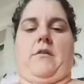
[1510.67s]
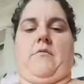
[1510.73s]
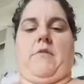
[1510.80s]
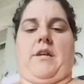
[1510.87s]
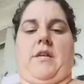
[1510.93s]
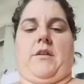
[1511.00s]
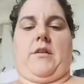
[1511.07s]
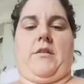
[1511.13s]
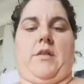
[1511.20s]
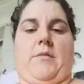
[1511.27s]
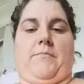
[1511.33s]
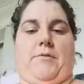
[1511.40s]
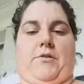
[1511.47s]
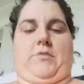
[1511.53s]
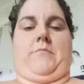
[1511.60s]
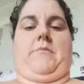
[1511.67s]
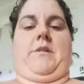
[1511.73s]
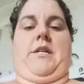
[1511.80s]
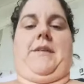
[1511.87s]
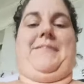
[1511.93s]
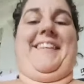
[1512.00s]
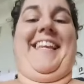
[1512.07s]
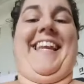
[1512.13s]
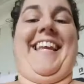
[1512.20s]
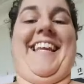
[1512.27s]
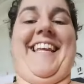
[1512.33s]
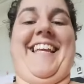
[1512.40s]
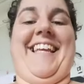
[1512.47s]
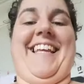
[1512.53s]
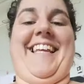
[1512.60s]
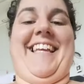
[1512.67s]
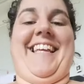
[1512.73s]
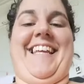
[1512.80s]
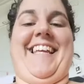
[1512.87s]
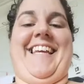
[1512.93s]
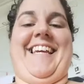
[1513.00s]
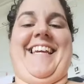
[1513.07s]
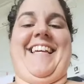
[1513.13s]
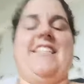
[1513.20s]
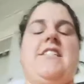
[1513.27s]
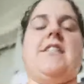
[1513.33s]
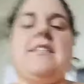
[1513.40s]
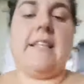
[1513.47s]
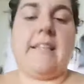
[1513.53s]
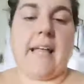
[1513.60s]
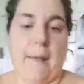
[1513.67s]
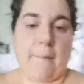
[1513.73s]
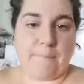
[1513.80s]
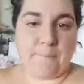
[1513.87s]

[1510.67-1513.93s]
the way, you can like push them down. Just like that.